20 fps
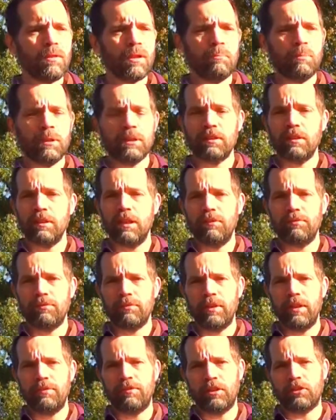But if
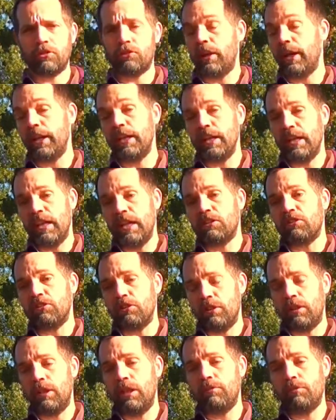it's rainy, it's
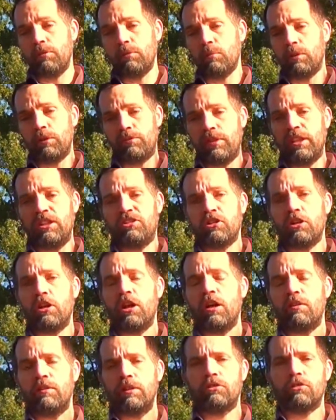even with this
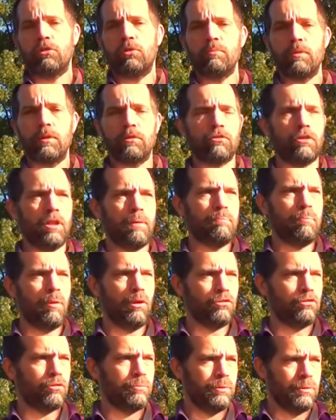car, it's almost
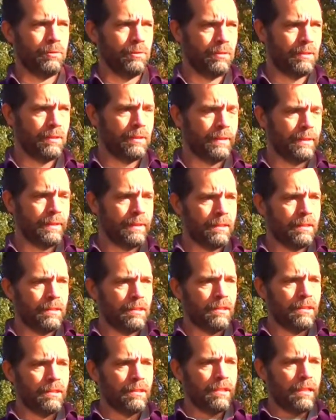impossible.
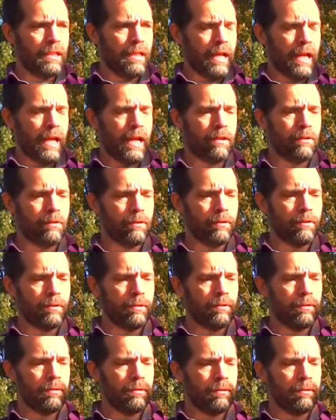And
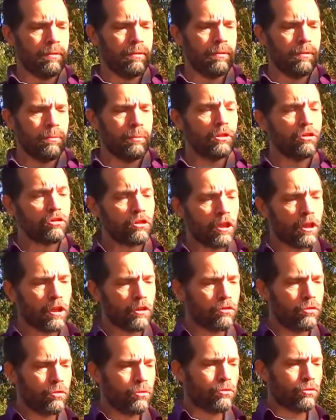we
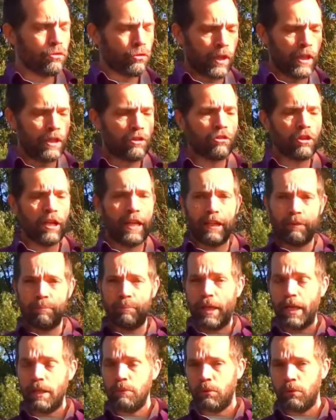started to translate
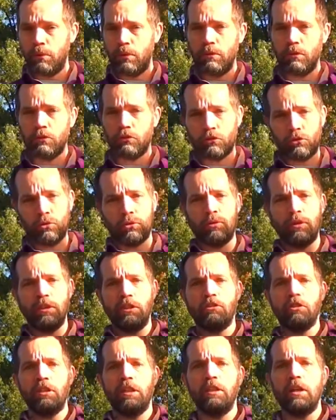Bible
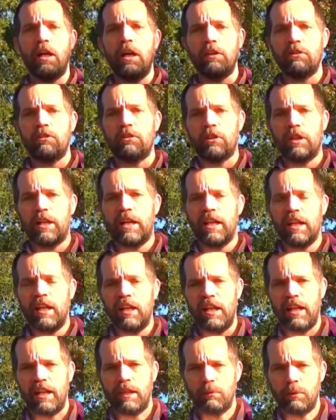stories in the Antanala
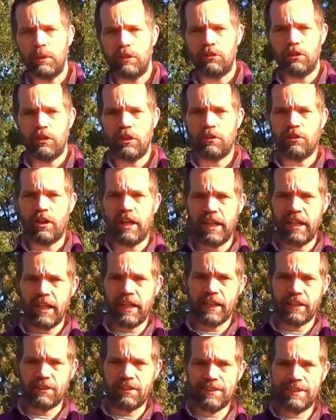language, in the
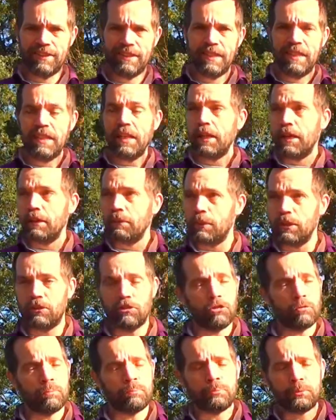dialect, which
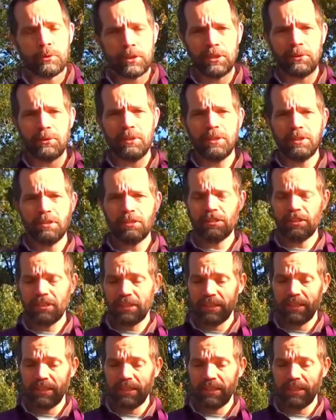is brilliant